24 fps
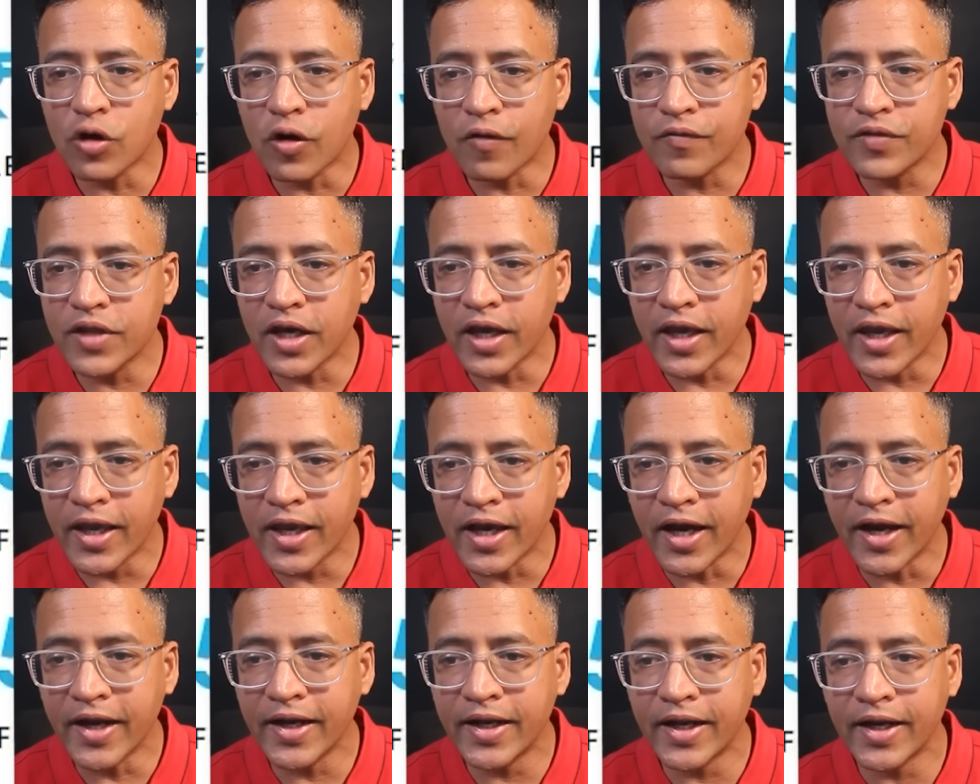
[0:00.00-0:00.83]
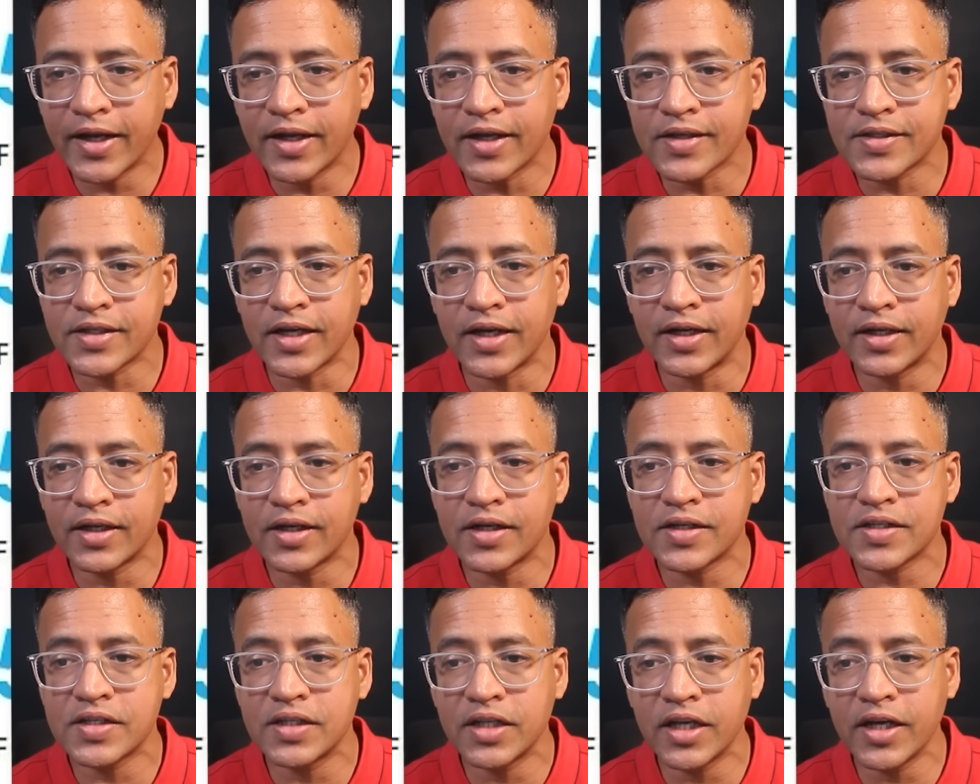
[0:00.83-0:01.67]
of the AI data
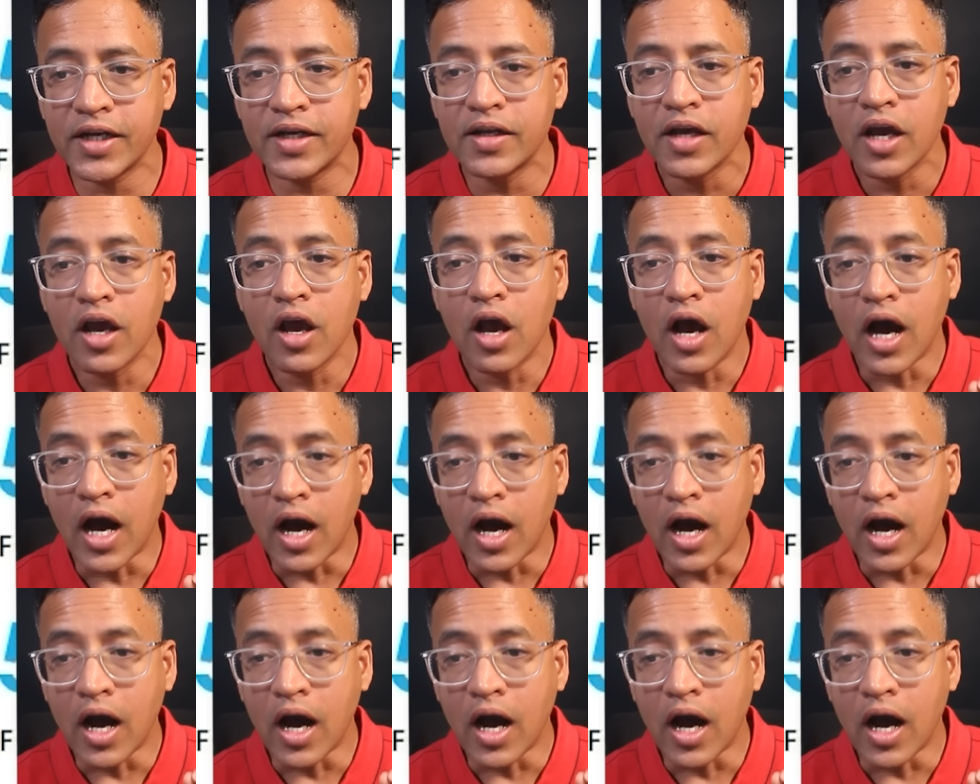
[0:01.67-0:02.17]
centers need